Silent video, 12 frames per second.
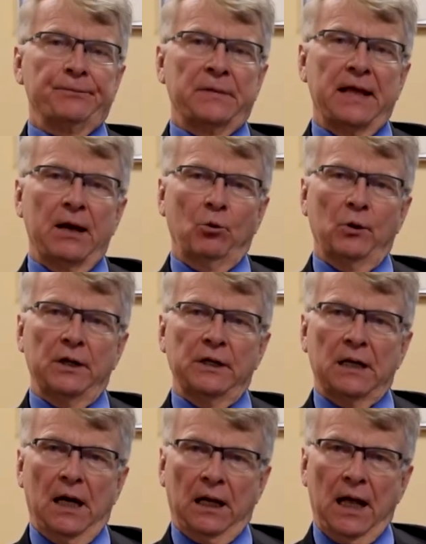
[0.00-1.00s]
that
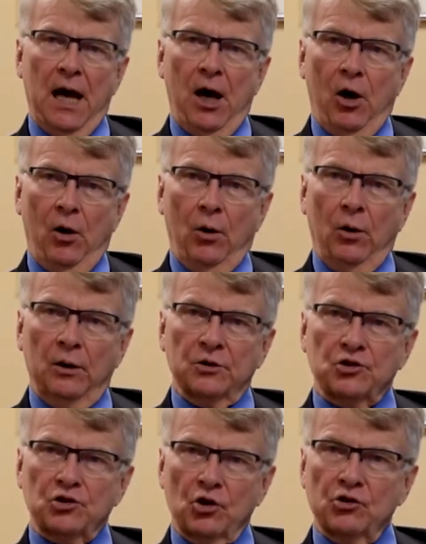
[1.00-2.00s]
would allow
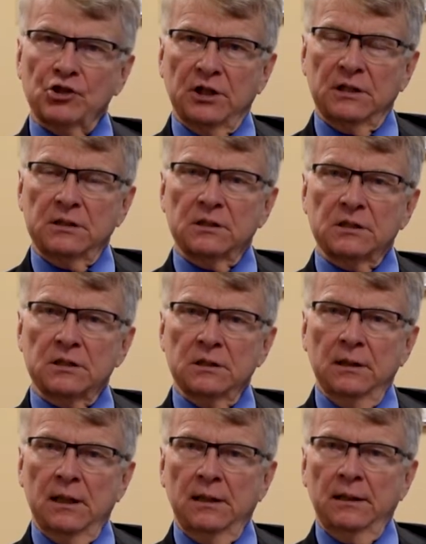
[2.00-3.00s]
surgeons,
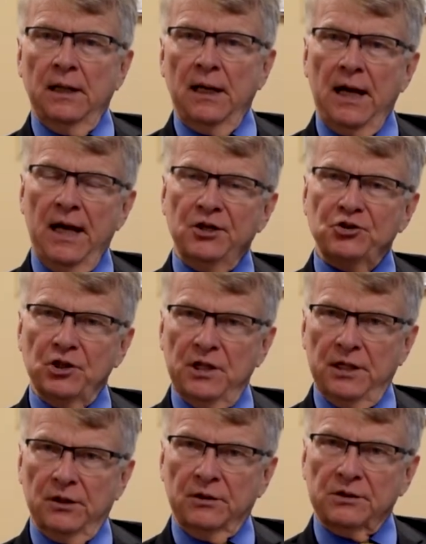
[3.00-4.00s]

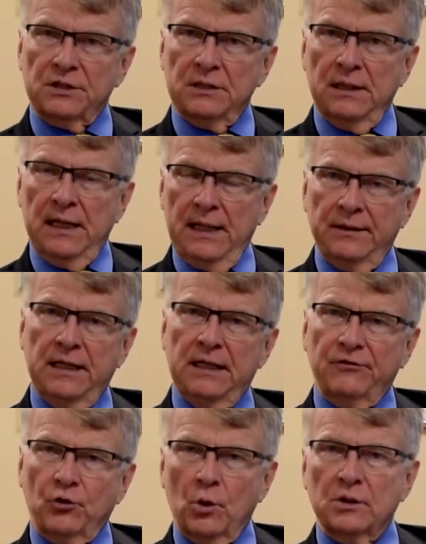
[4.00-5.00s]
engineers, and then
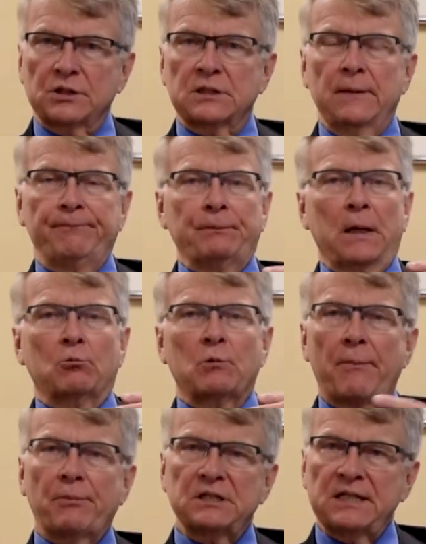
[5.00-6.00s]
of course
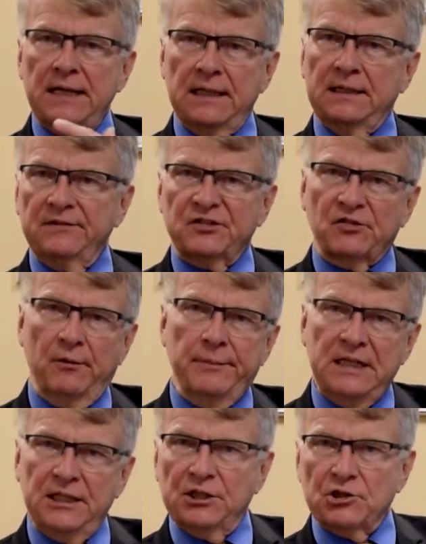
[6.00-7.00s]
representatives from
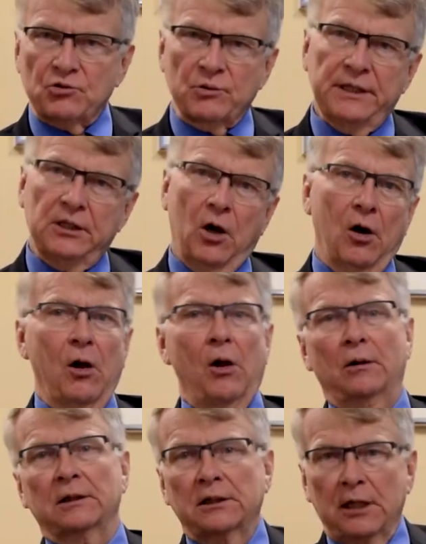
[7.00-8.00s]
industry to
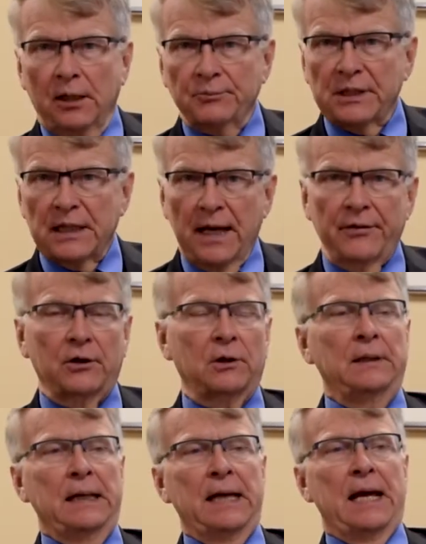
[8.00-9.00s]
all come together
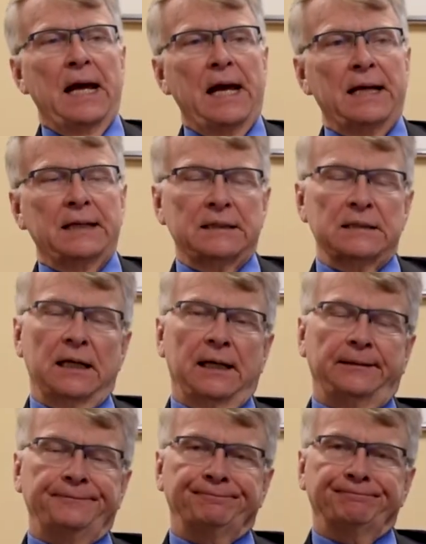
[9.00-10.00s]
and
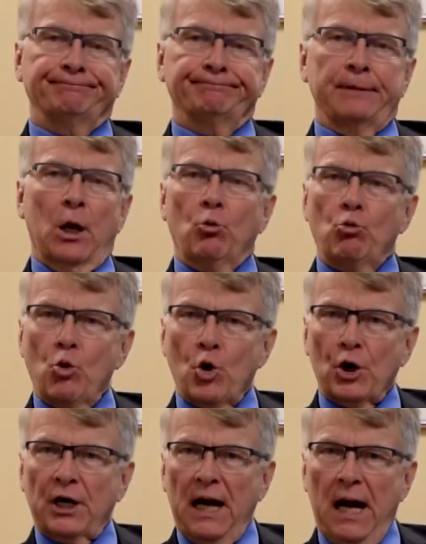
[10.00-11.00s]

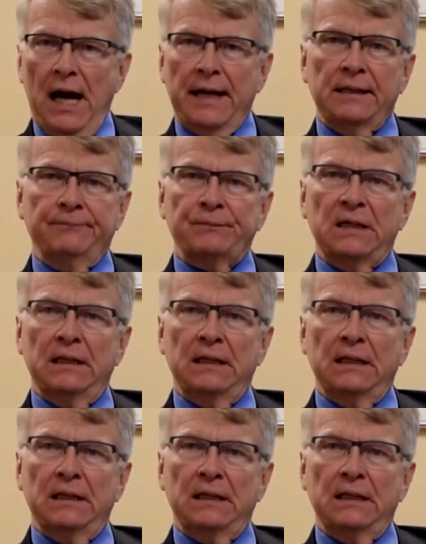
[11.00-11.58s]
work on